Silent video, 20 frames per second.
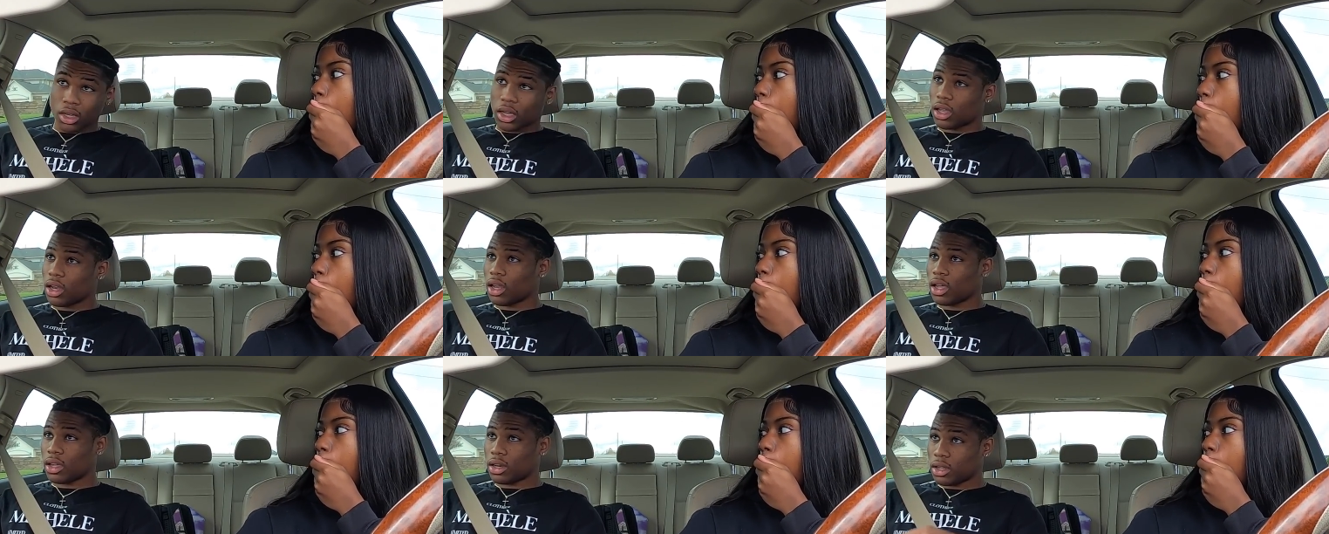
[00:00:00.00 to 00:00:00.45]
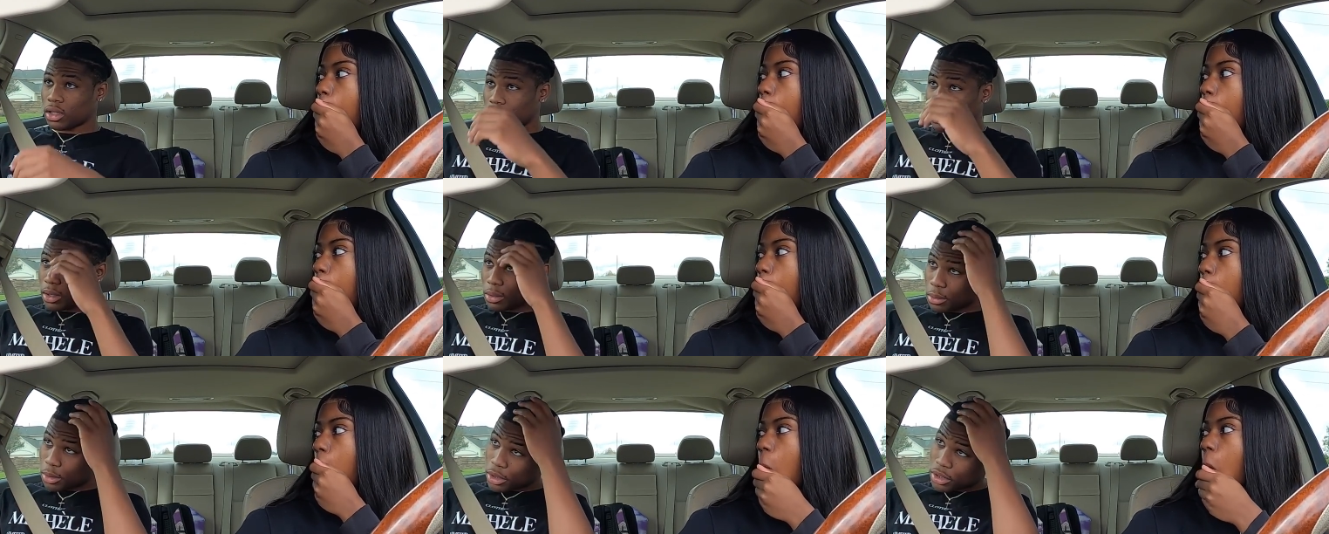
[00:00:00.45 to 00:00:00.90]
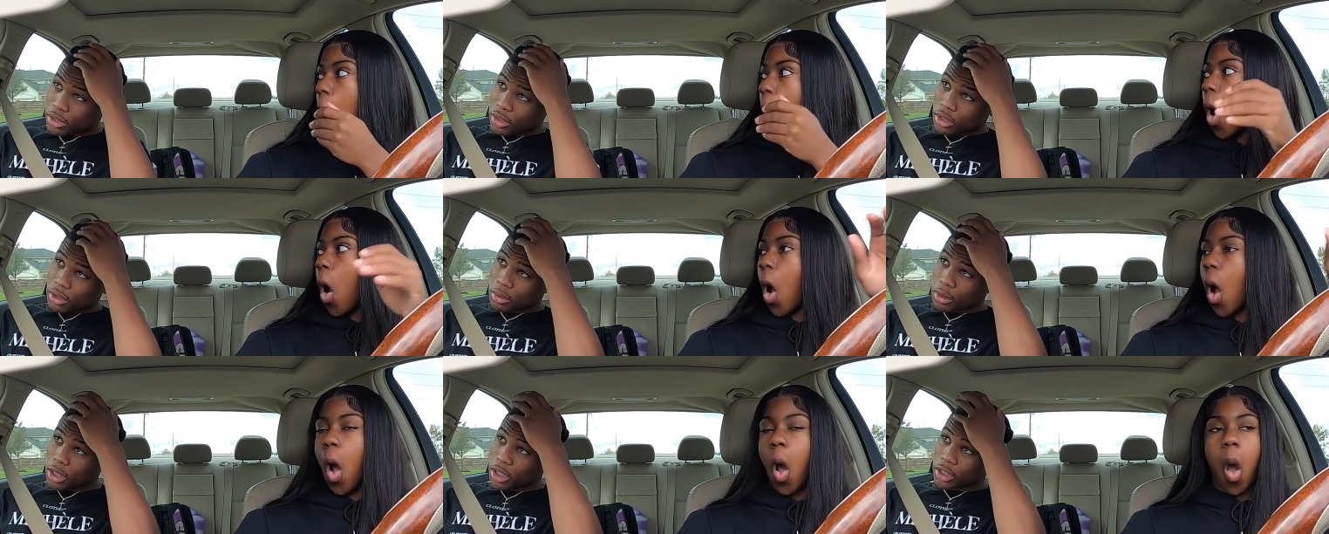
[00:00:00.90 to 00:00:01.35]
Speaker 1: hairline ain't that
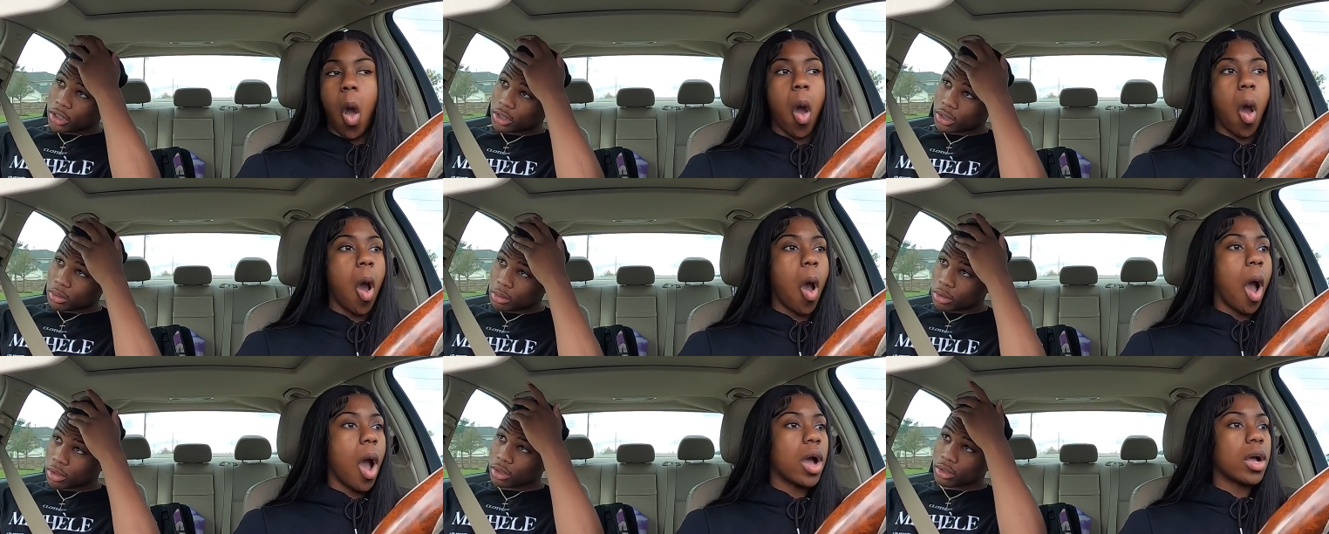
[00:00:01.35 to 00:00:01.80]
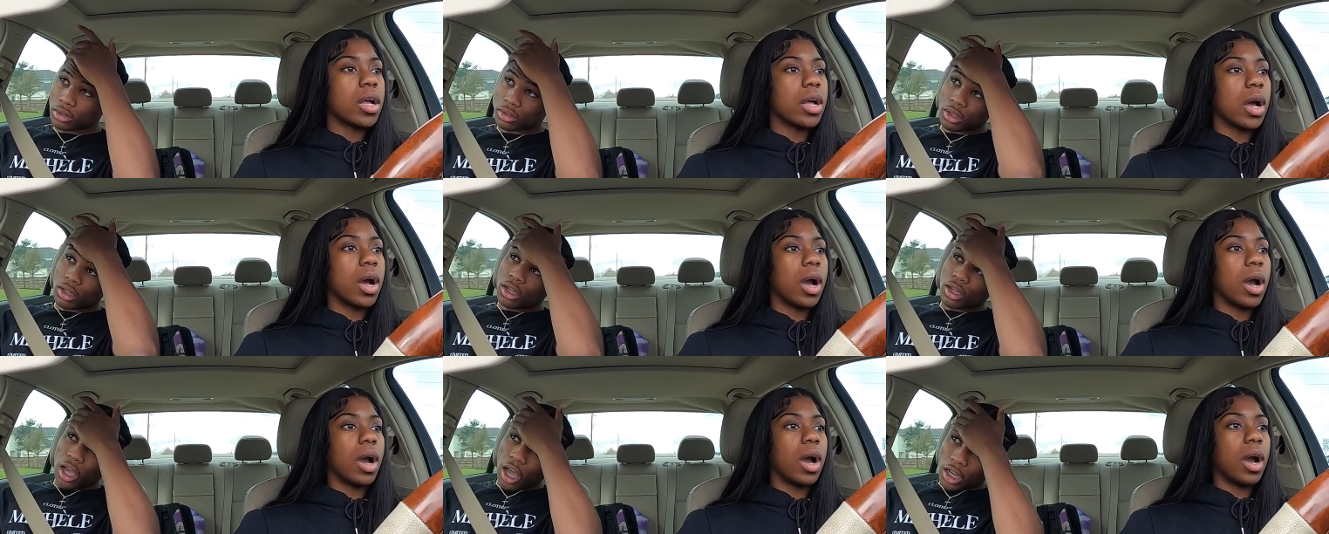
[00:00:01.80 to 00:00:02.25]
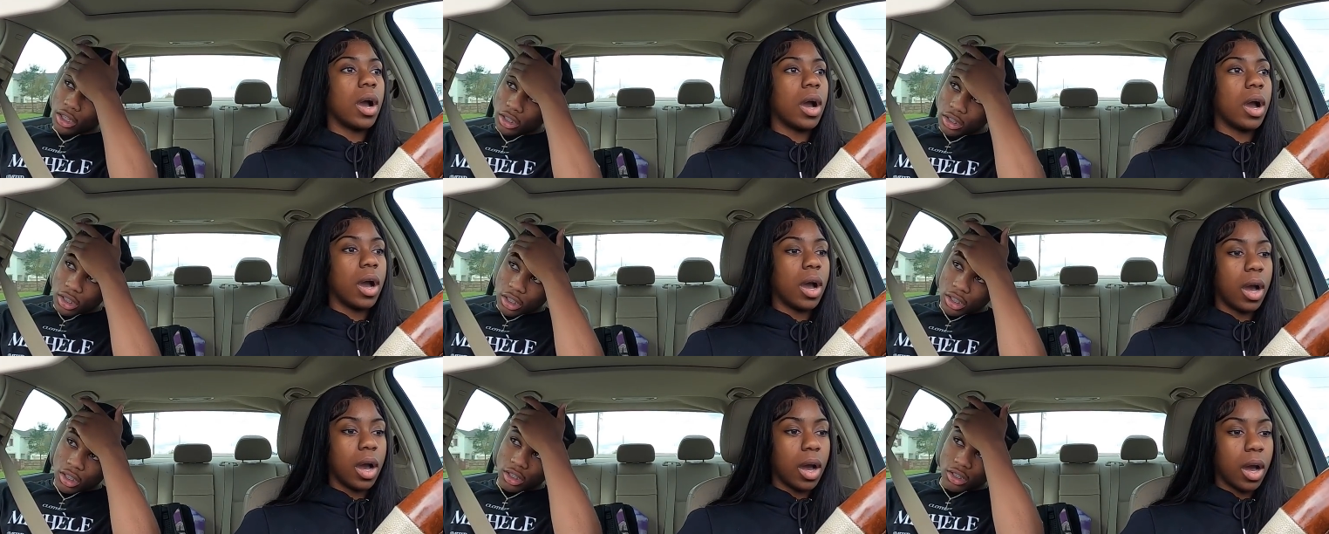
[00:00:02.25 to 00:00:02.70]
messed up, actually, man.
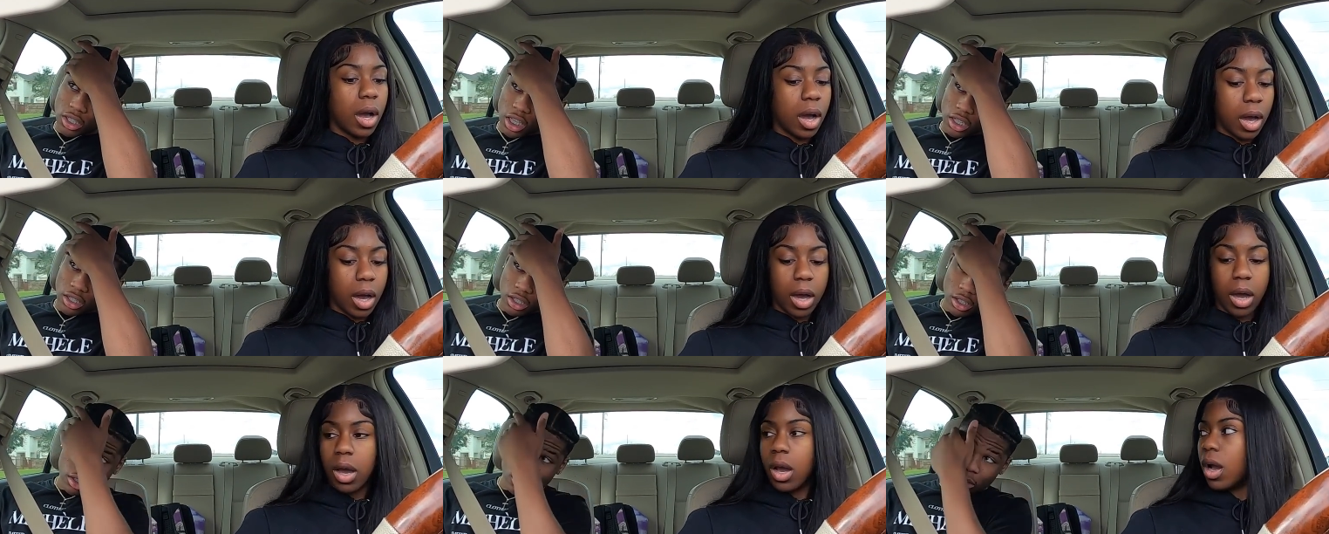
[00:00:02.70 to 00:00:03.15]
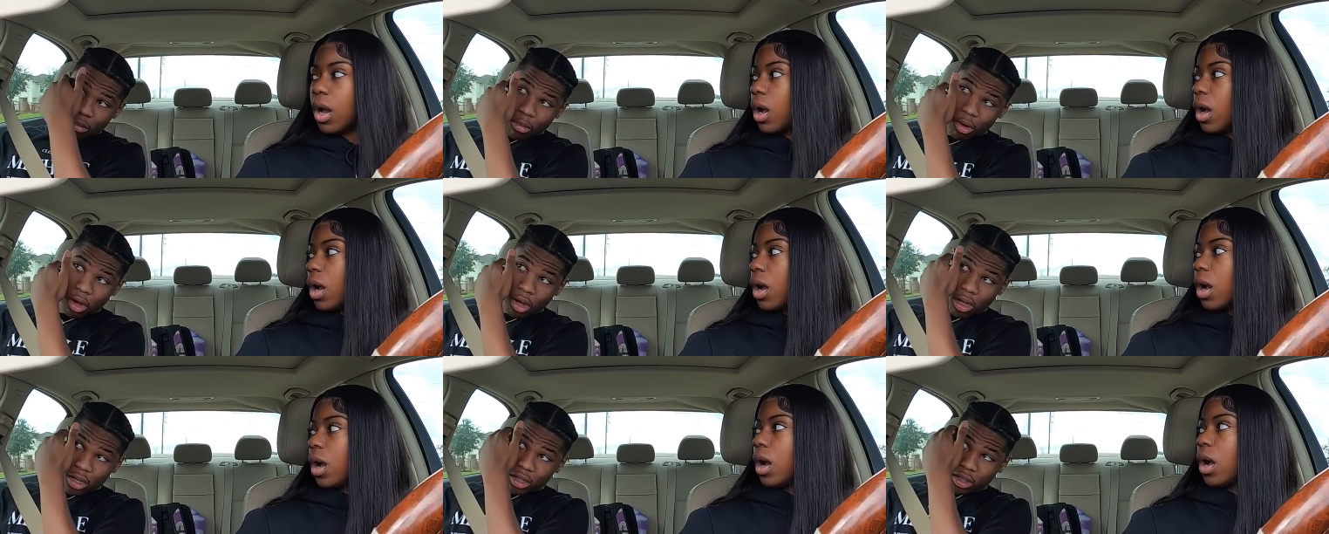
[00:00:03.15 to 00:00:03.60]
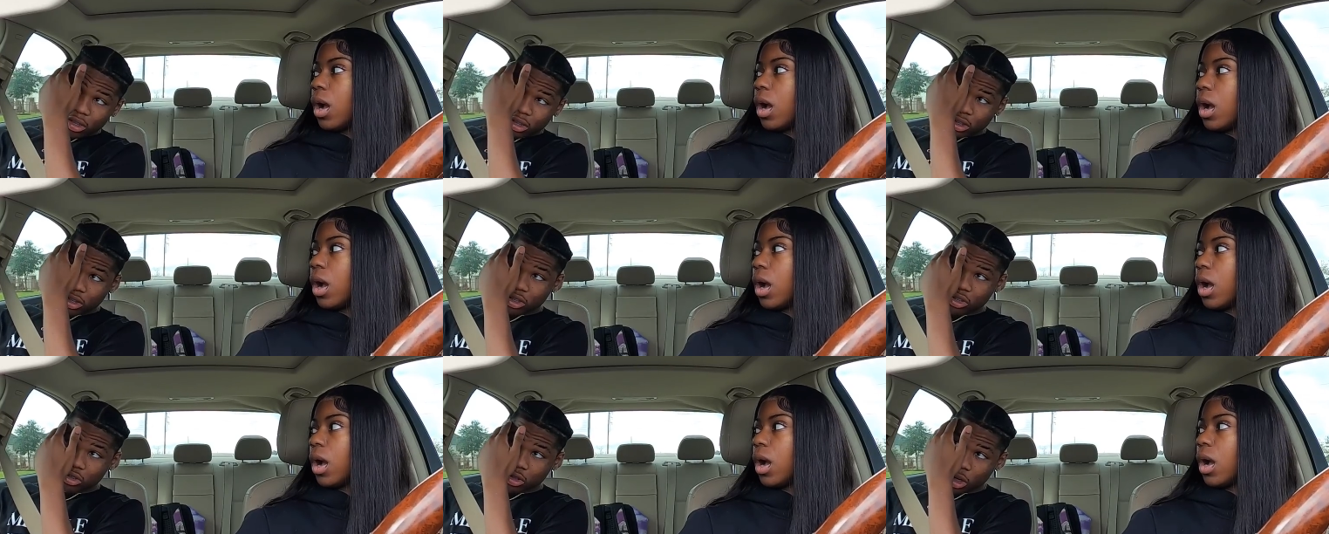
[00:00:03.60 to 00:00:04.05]
I just need to take the little
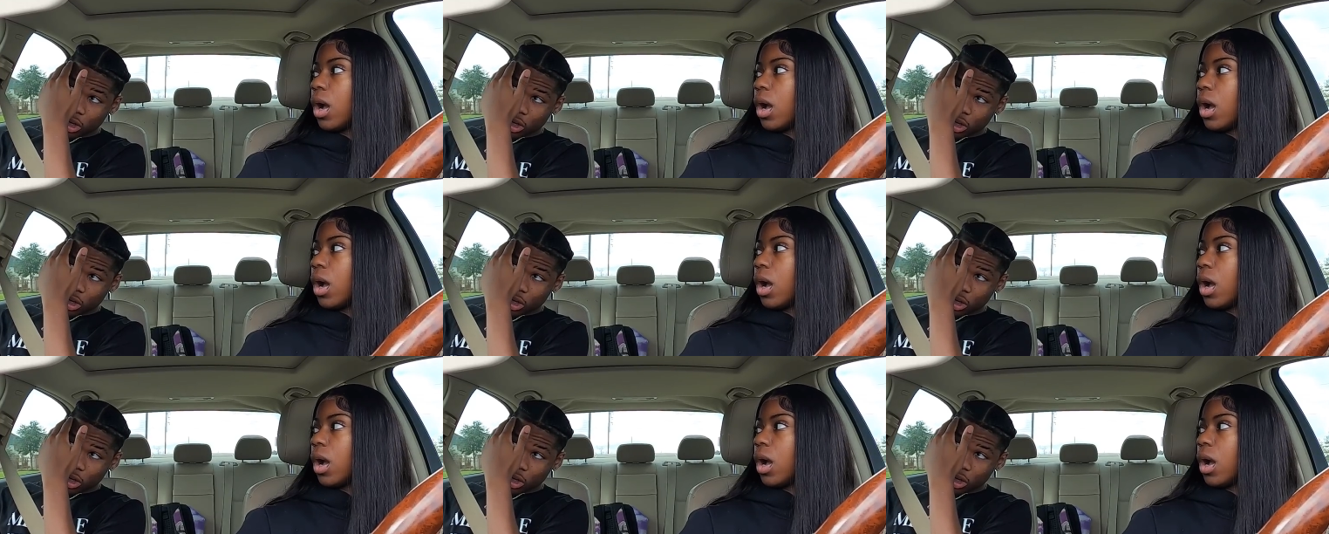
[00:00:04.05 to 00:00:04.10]
marker and just